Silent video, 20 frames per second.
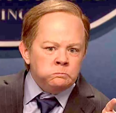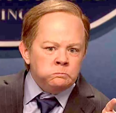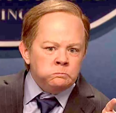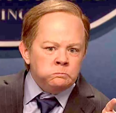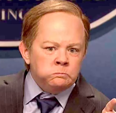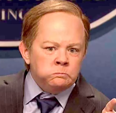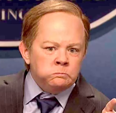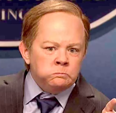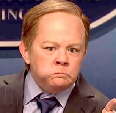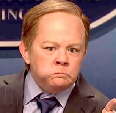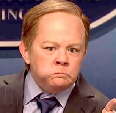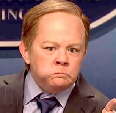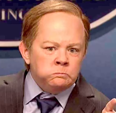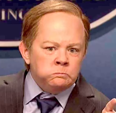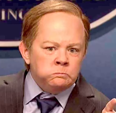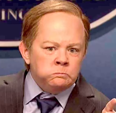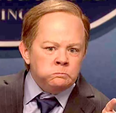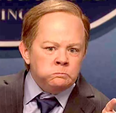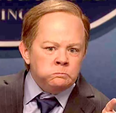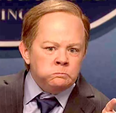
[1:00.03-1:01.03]

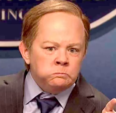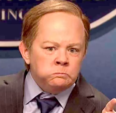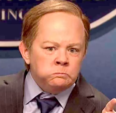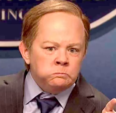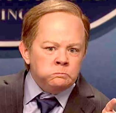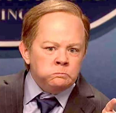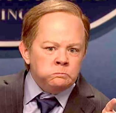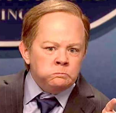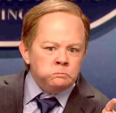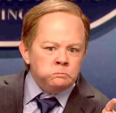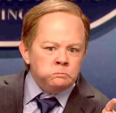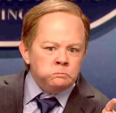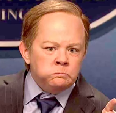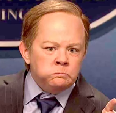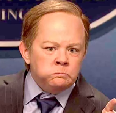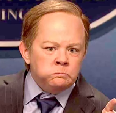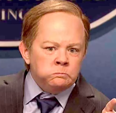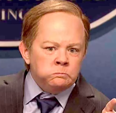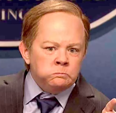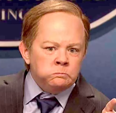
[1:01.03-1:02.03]

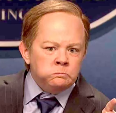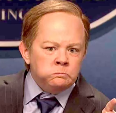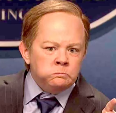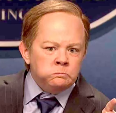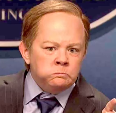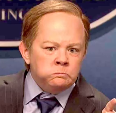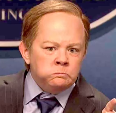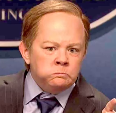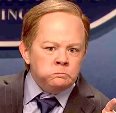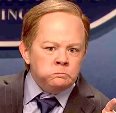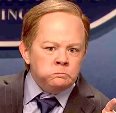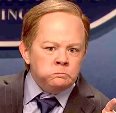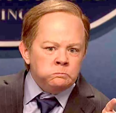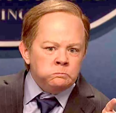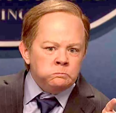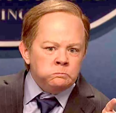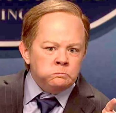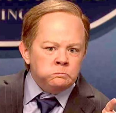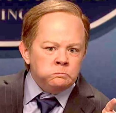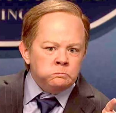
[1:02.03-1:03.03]

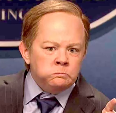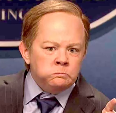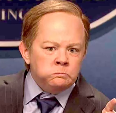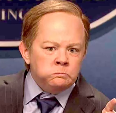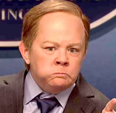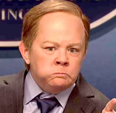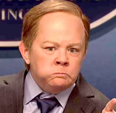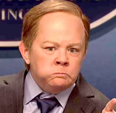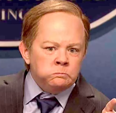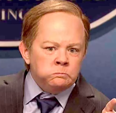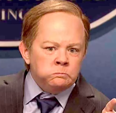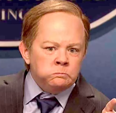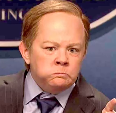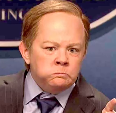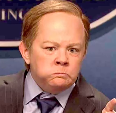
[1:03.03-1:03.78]
[no speech]